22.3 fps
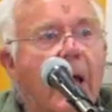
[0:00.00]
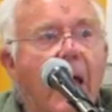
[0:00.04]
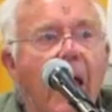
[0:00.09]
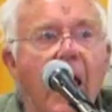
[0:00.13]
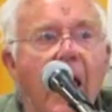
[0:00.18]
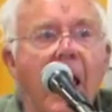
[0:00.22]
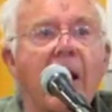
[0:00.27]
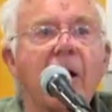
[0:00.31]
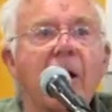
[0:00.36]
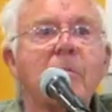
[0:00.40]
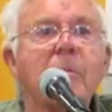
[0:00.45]

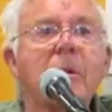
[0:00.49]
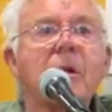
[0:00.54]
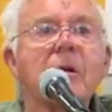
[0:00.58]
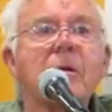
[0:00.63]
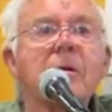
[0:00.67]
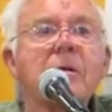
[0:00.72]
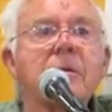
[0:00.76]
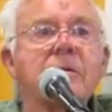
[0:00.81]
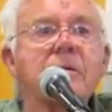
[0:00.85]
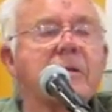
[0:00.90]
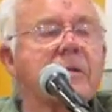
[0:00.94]

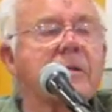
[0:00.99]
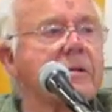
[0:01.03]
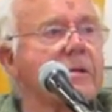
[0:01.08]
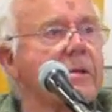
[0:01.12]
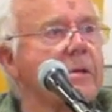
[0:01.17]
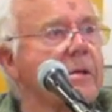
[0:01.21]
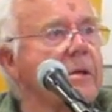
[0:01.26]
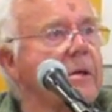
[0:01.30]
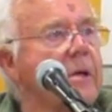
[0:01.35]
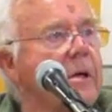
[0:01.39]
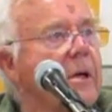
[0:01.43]
animals,
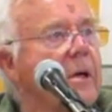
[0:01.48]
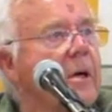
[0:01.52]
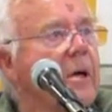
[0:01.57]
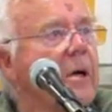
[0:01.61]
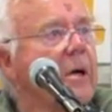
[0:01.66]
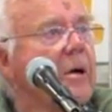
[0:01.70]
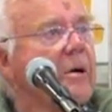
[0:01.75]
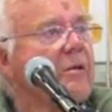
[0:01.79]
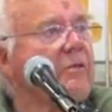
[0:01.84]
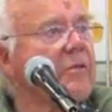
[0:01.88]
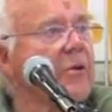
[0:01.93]

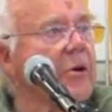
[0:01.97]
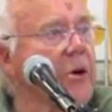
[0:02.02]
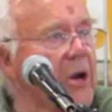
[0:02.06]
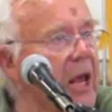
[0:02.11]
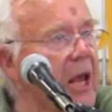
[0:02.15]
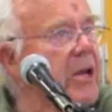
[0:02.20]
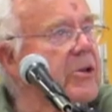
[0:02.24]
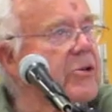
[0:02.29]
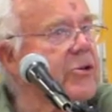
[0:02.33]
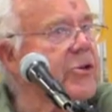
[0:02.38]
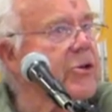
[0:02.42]
for
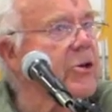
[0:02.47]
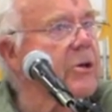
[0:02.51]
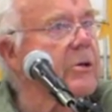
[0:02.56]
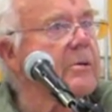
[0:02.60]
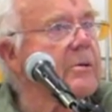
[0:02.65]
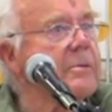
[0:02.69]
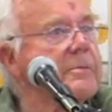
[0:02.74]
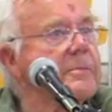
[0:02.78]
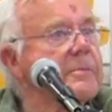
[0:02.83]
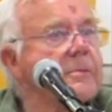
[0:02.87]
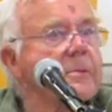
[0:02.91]

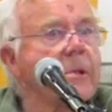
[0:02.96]
nature,